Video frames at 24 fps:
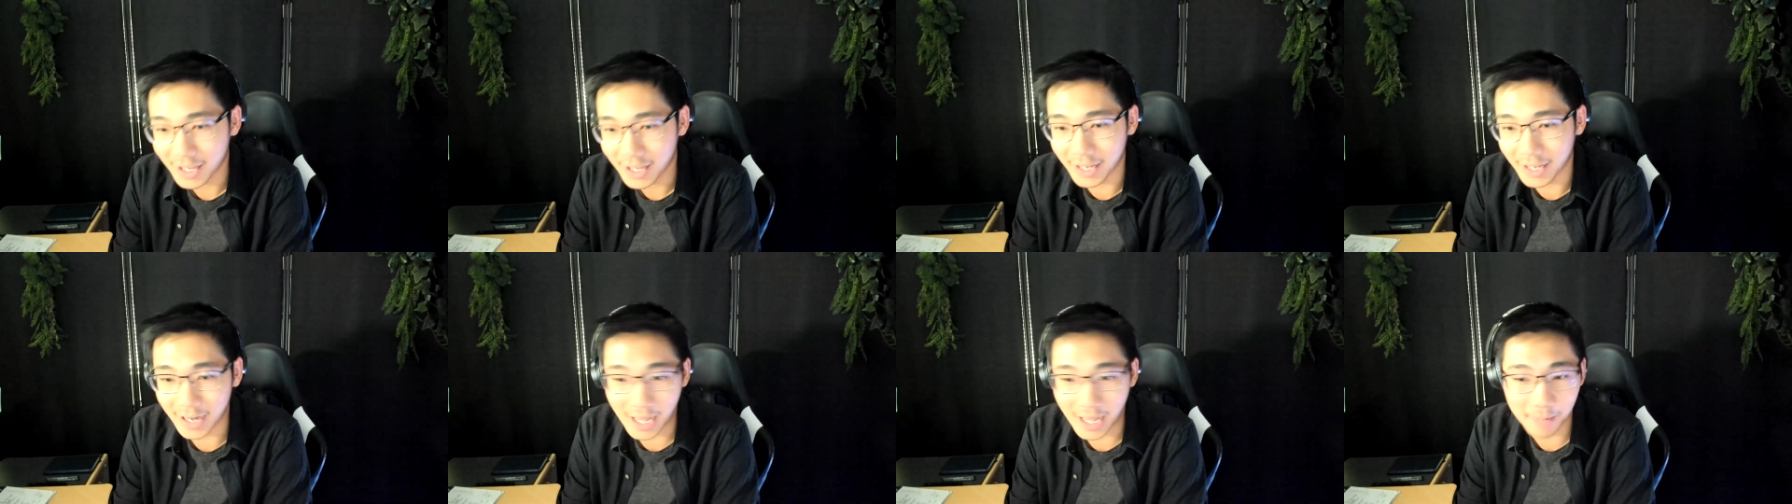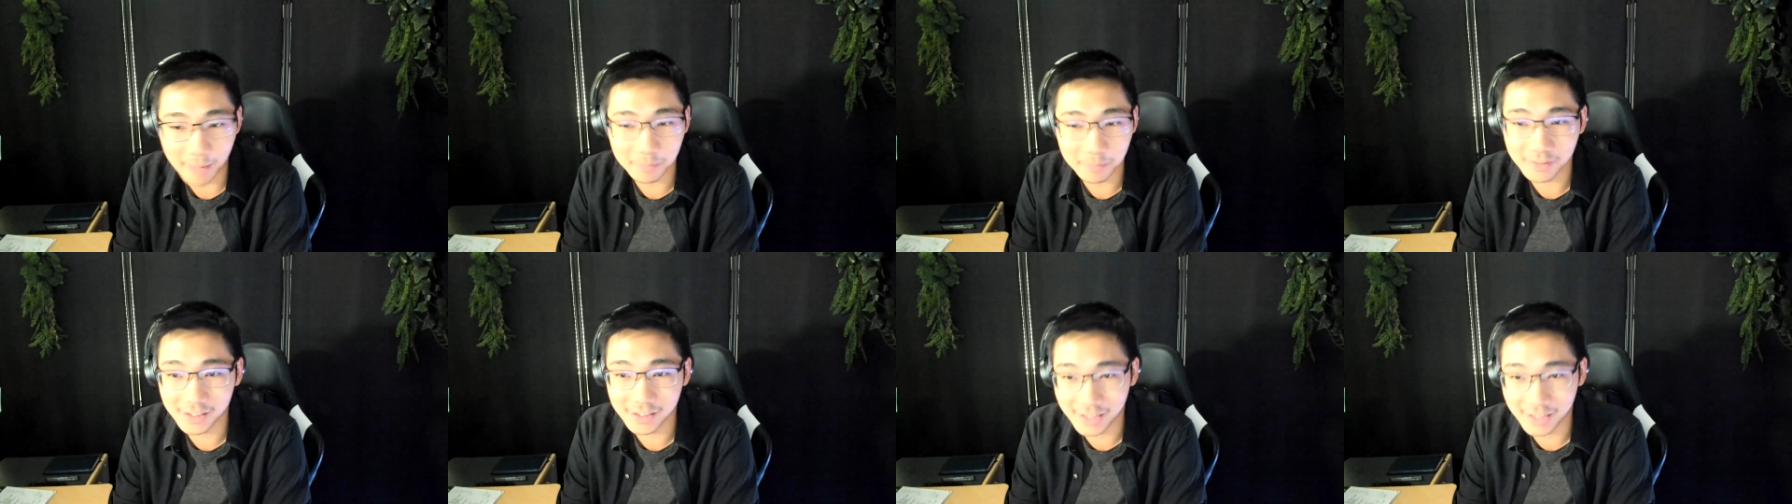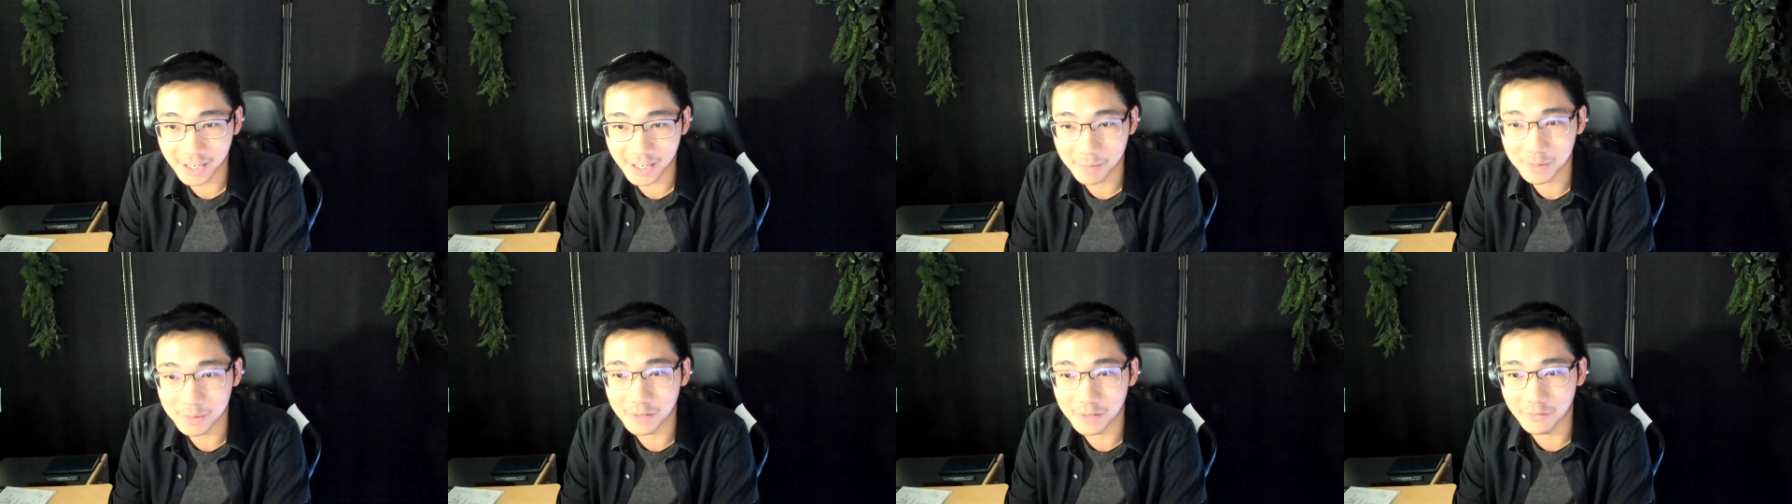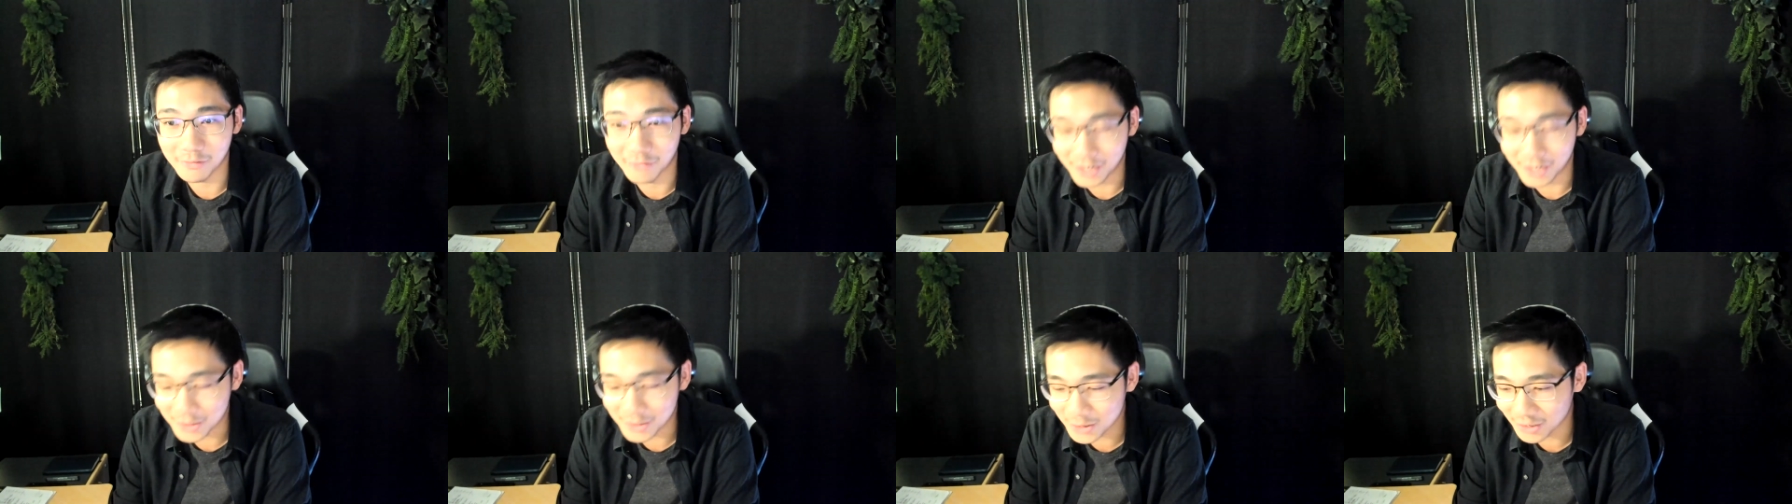and aptly named
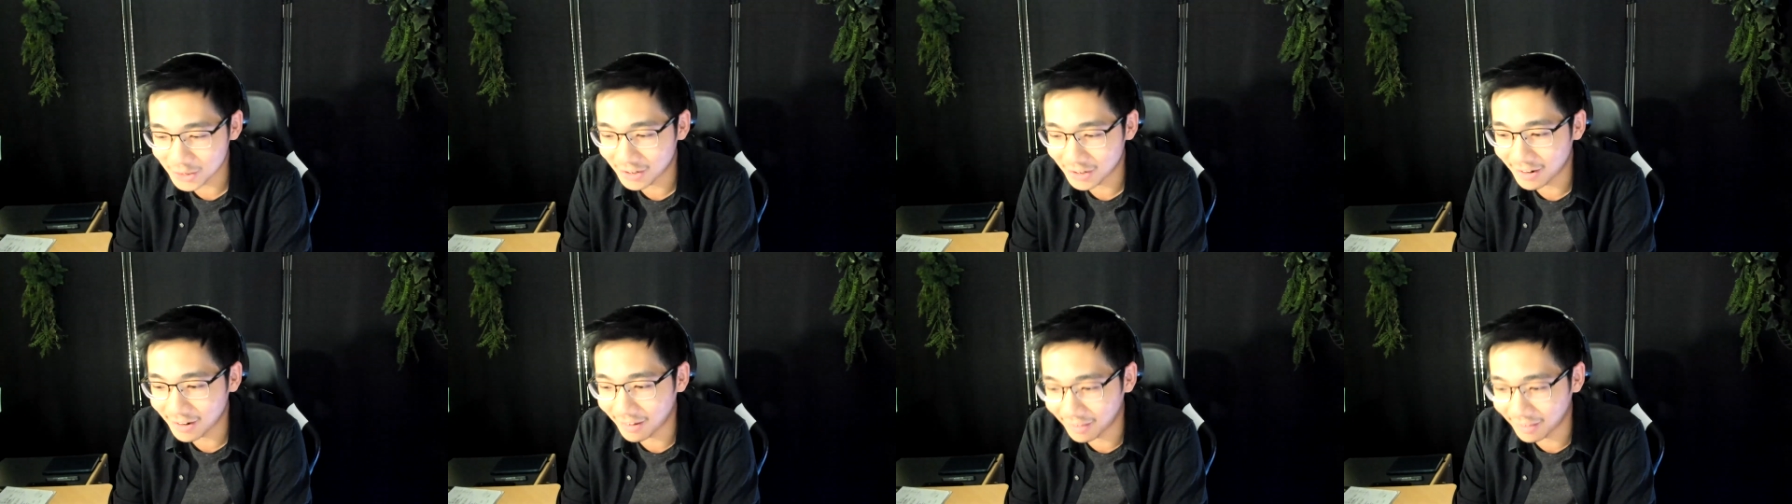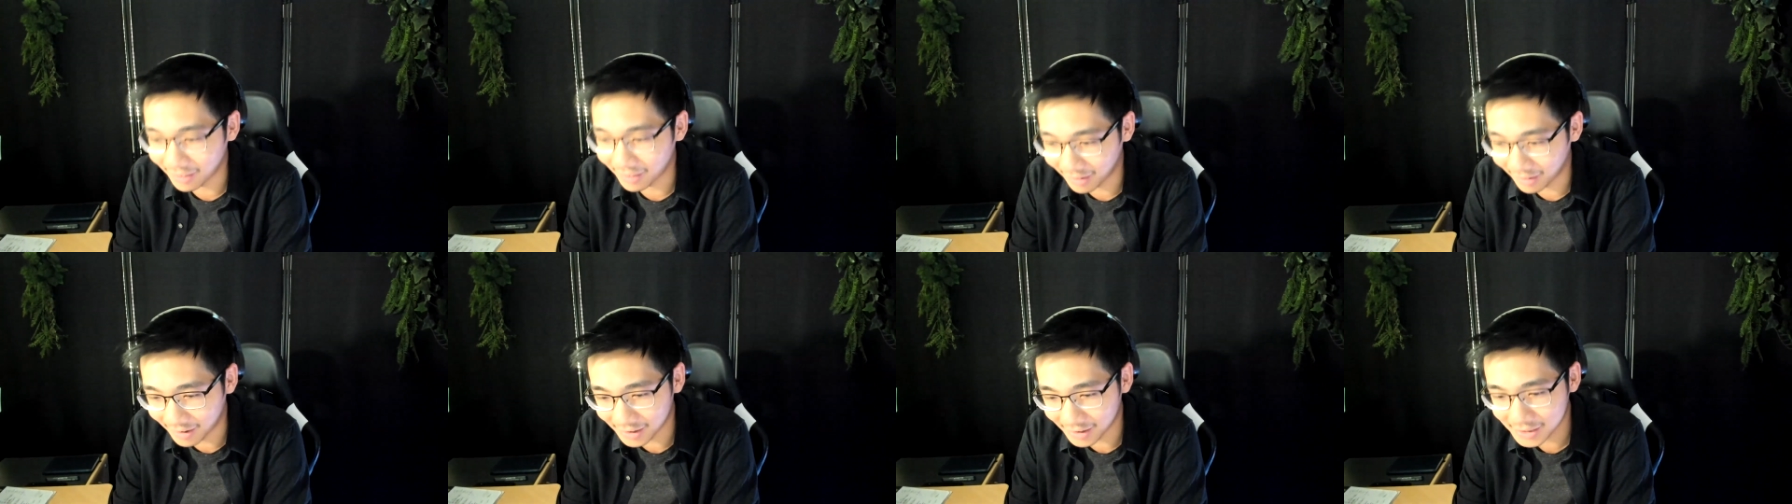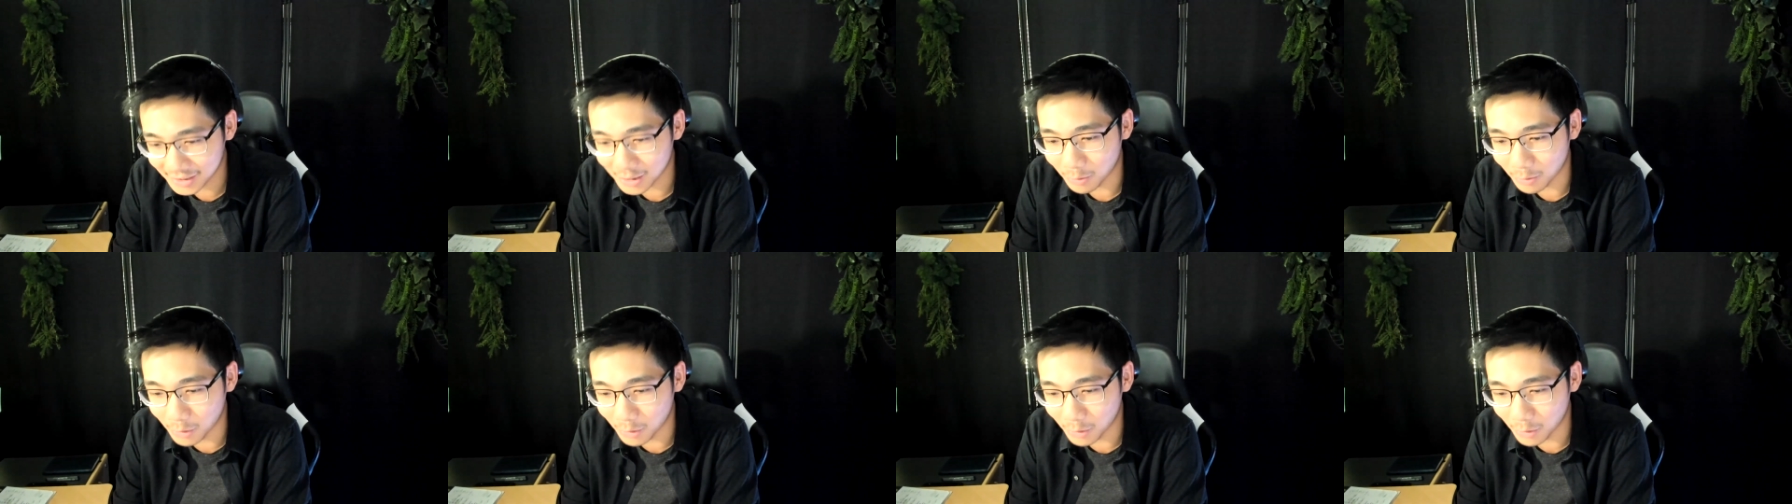Venture Unlocked,